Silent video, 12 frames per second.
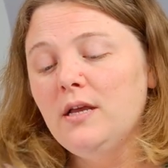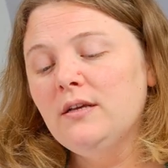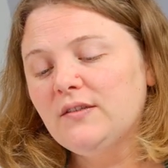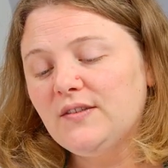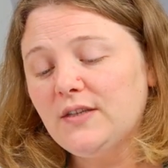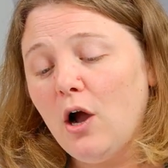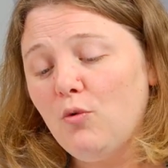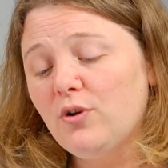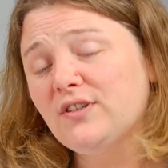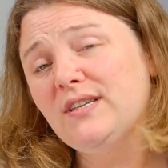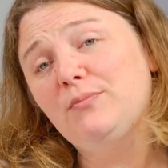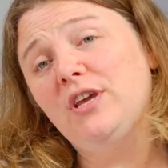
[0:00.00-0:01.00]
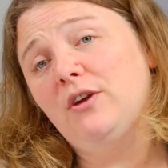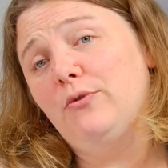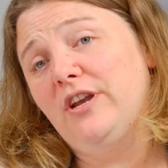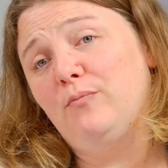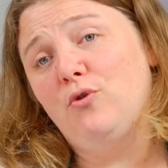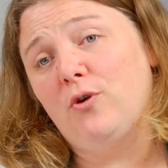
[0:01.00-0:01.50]
So we're simply going
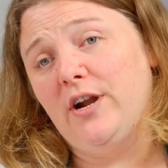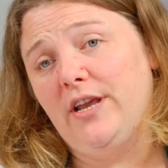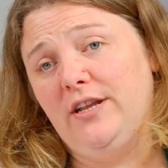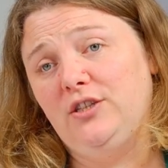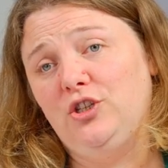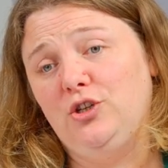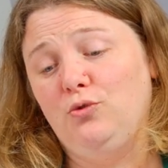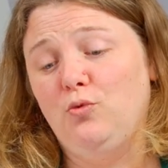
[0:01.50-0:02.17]
to pour it into